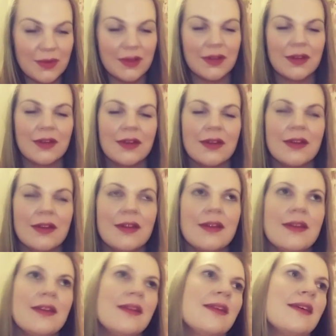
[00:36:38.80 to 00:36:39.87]
basically the
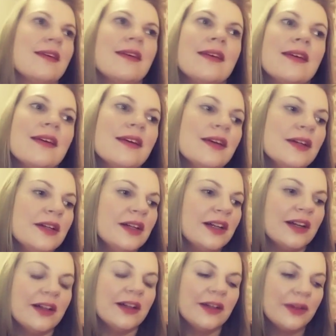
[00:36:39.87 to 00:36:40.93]
way to
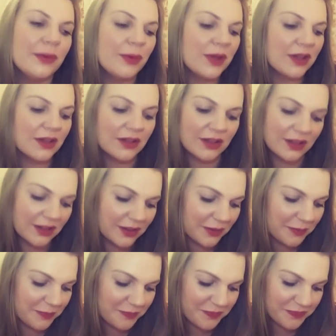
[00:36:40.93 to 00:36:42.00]
heal
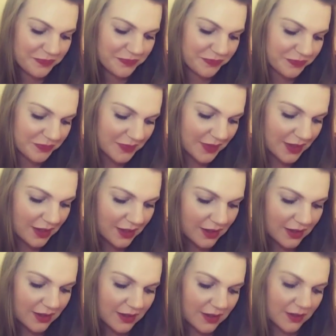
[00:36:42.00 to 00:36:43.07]
is to
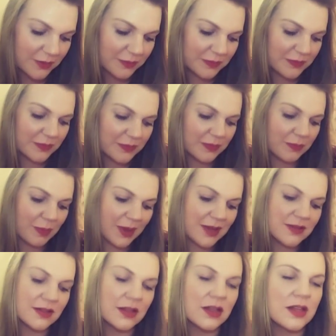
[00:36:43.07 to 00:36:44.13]
realize in the
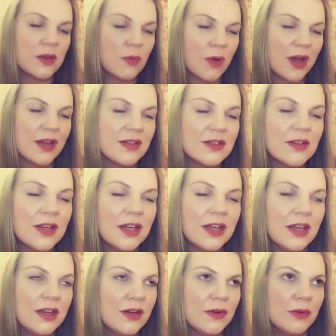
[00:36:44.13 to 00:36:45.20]
first place that it's an
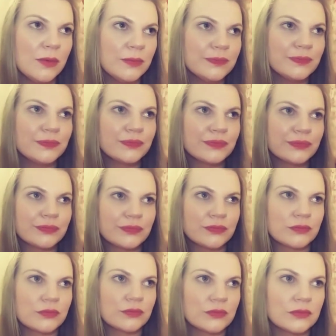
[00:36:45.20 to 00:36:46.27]
illusion
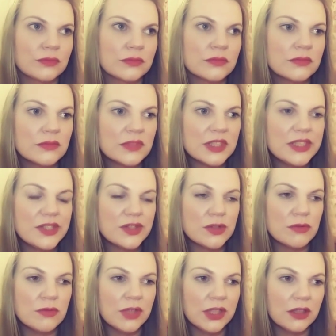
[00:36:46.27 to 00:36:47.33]
it's
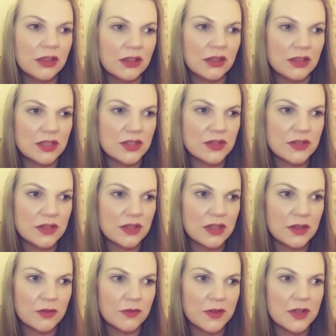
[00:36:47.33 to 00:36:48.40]
the ego illusion
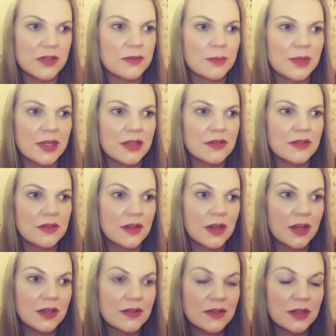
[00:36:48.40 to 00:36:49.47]
saying we need to
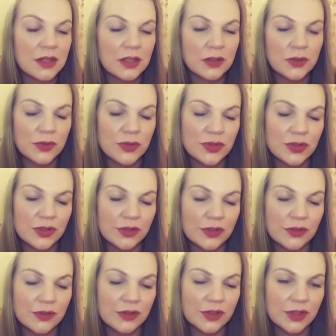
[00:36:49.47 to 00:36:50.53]
heal
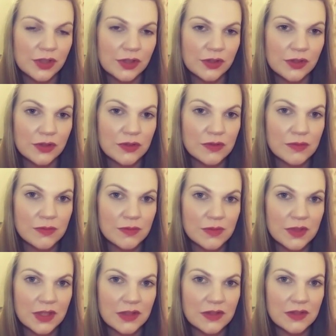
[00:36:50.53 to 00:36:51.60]
everything
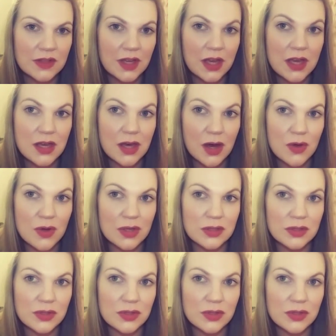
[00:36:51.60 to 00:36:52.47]
um,